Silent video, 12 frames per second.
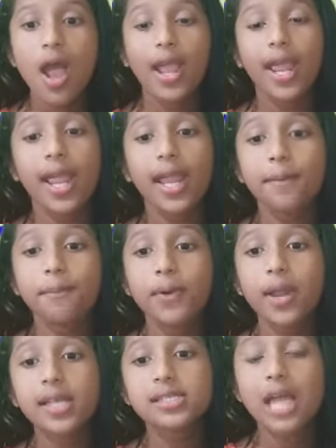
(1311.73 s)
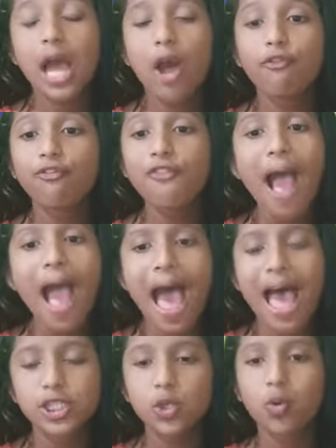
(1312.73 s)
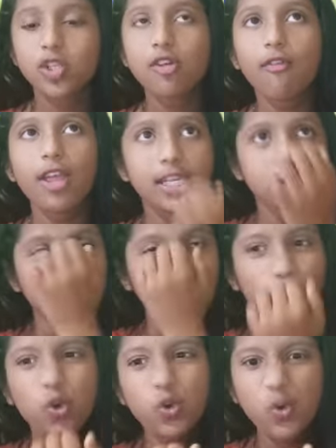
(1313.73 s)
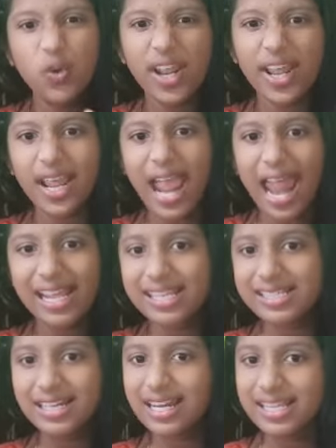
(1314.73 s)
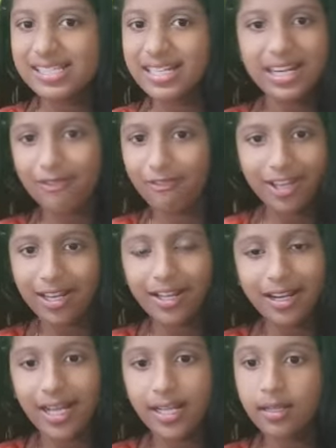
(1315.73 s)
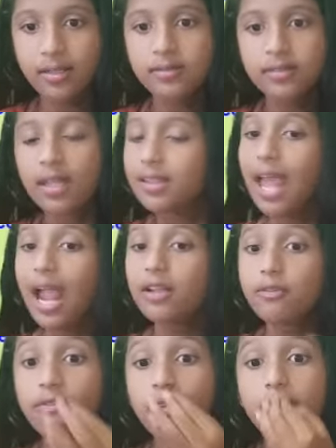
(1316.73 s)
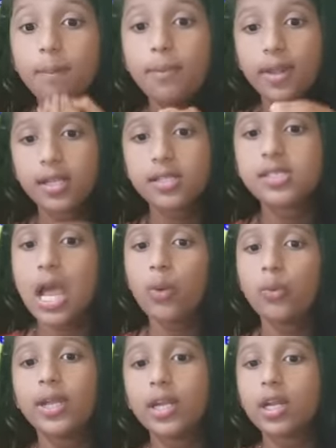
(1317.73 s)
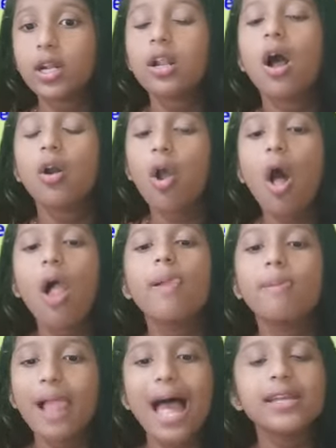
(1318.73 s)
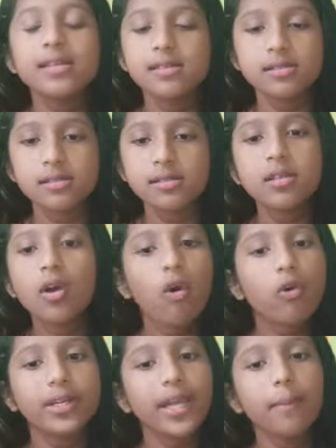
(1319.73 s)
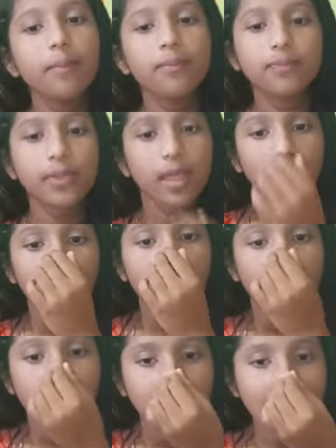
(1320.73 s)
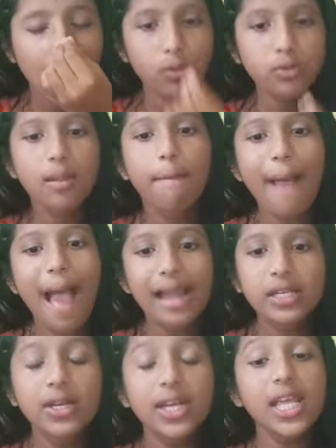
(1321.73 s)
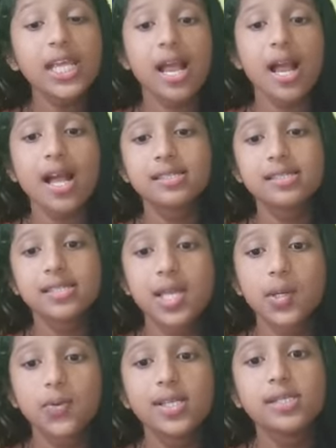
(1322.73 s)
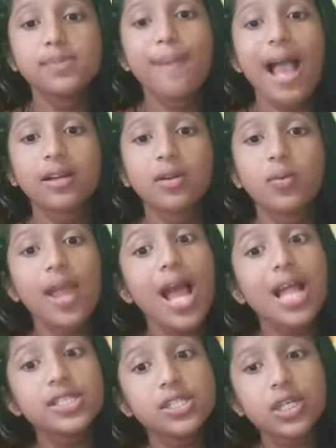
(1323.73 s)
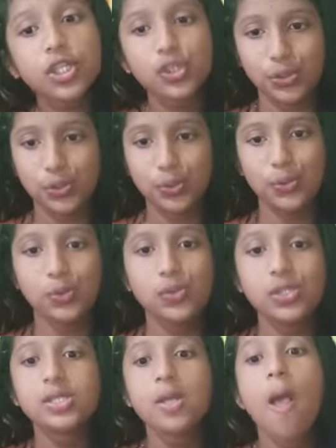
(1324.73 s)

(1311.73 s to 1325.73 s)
It breaks down fat, whatever eat kurkure and etc. we eat, right? That will break down in gallbladders. Okay. Now the pancreas secretes pancreatic juice,